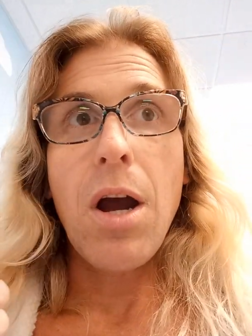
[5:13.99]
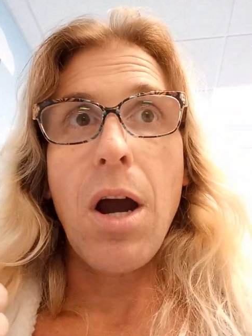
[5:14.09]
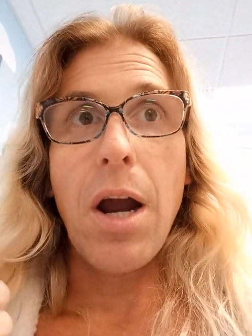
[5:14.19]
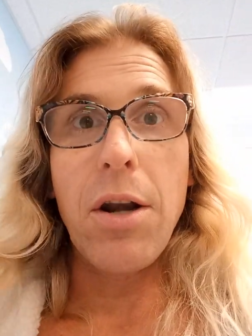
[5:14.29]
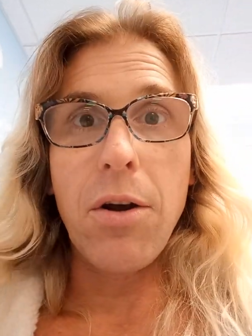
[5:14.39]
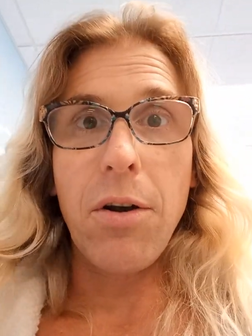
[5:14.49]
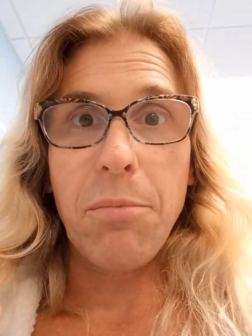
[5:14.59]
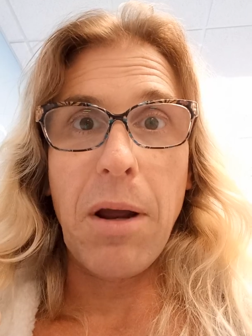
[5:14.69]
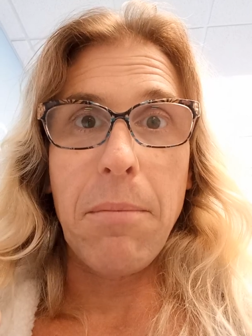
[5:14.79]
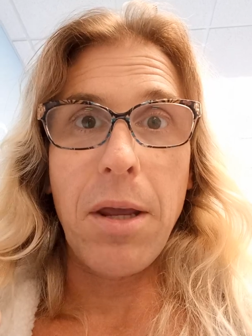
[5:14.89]
I noticed
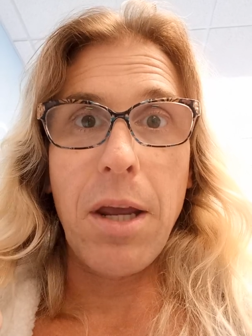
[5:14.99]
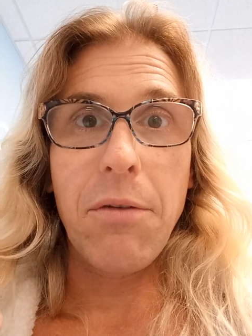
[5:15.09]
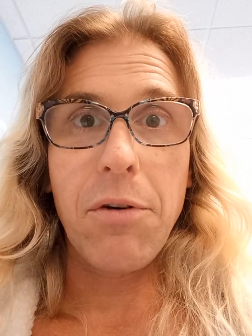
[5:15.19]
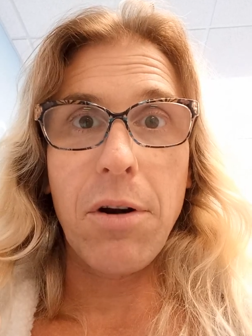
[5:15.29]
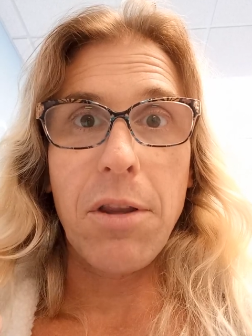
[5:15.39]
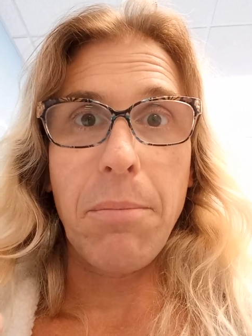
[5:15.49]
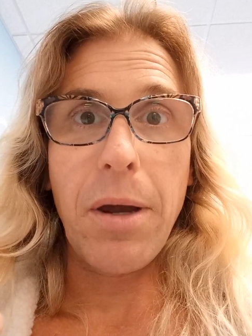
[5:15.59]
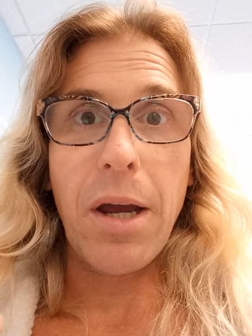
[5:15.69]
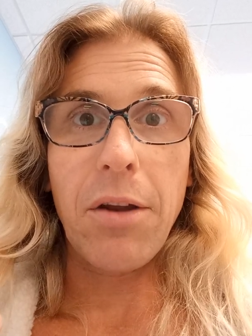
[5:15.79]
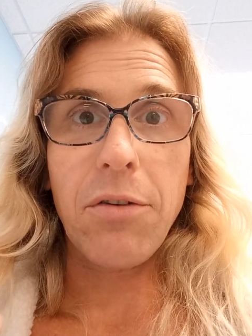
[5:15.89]
my behavior in the
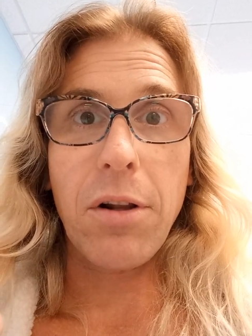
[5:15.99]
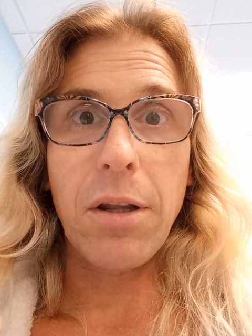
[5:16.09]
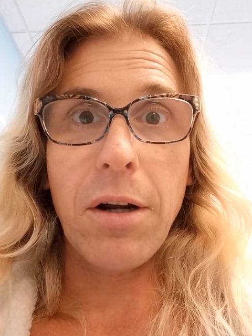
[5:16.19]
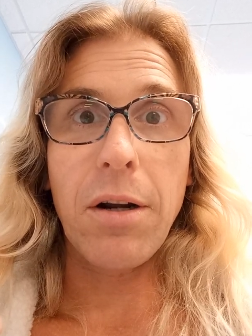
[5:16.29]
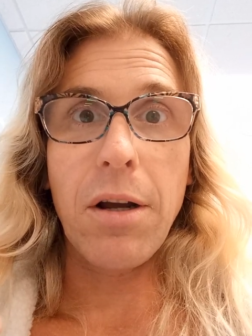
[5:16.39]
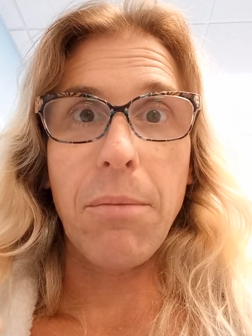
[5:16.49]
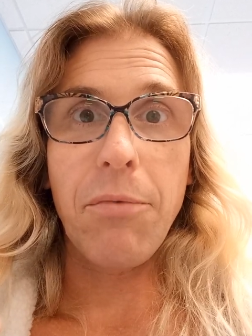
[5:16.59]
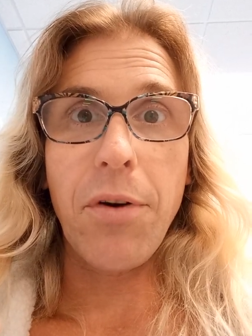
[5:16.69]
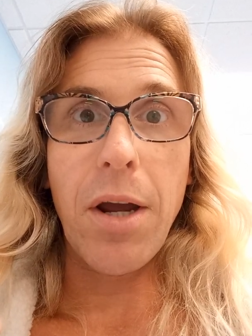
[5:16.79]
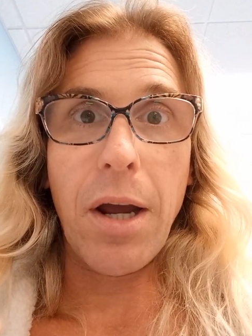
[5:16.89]
past cleaned up
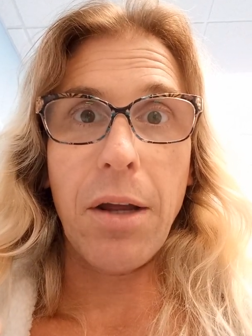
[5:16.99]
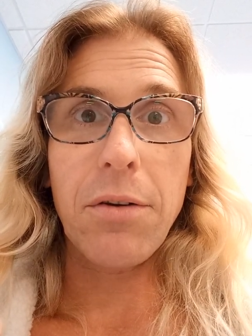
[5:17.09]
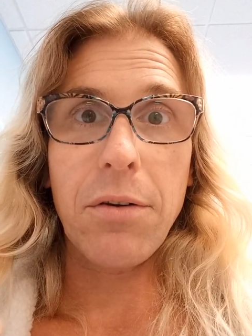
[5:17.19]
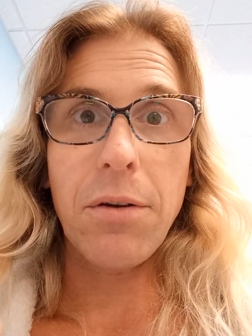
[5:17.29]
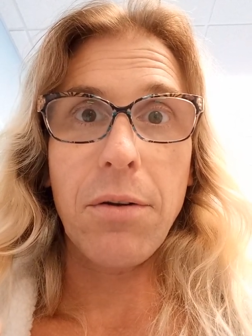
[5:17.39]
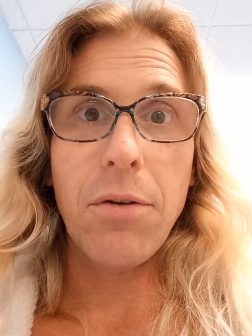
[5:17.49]
fast.